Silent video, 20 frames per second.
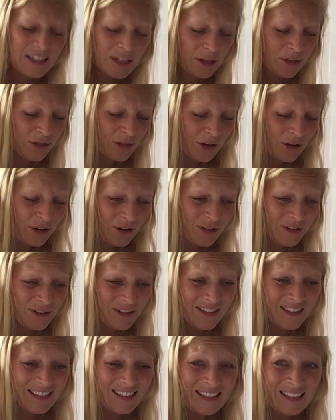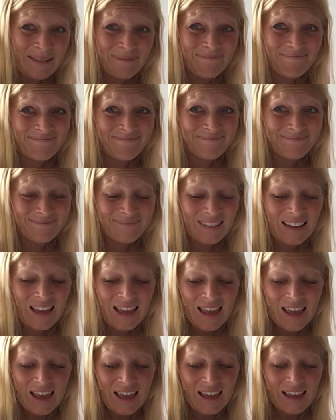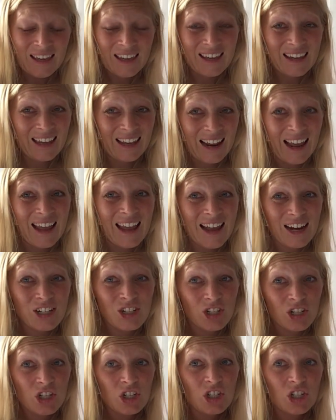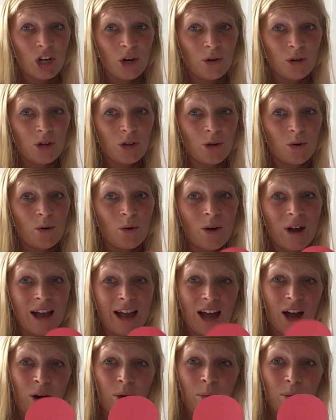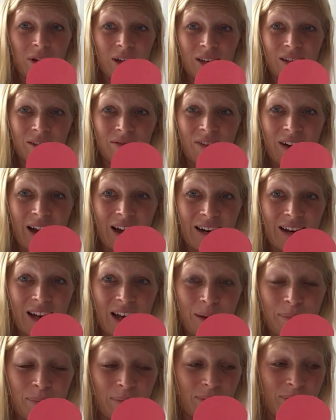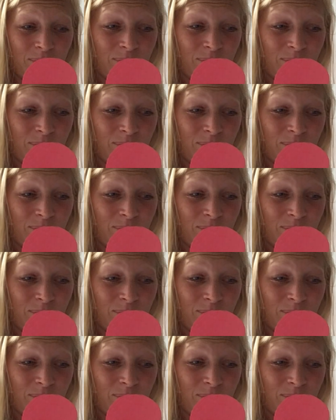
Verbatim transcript: into thirds. Can I actually show you how we divide up?